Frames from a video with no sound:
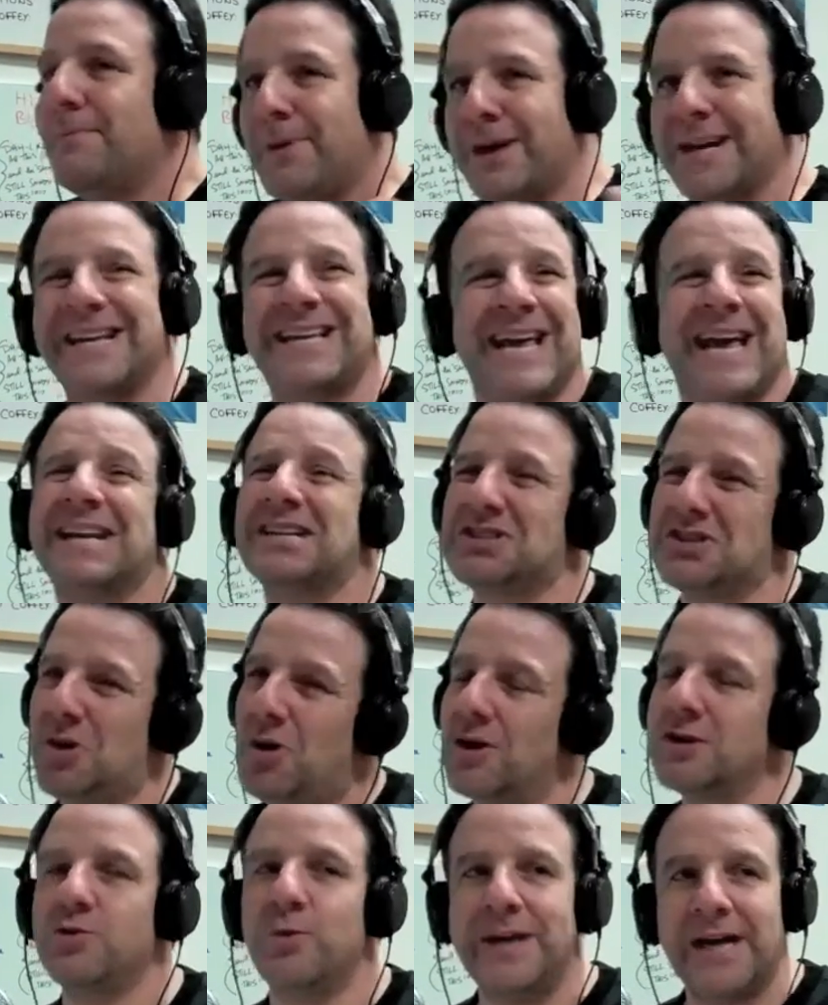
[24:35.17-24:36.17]
But again, as
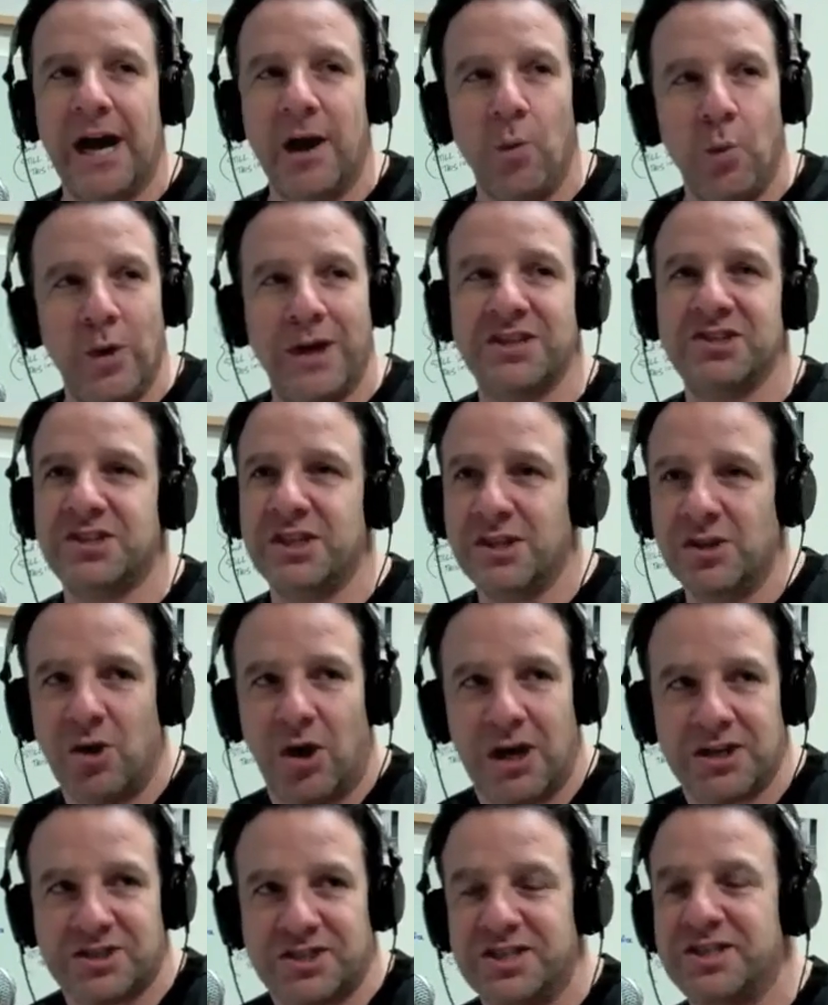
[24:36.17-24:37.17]
long as we got wins and
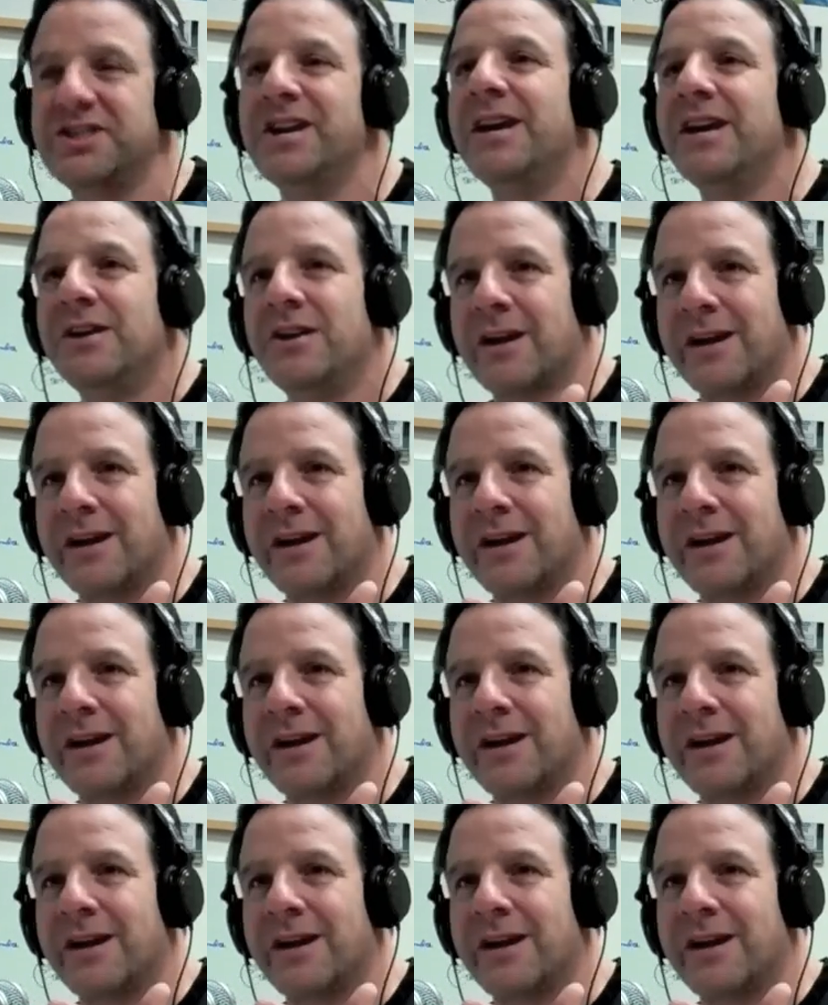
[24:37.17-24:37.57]
losses,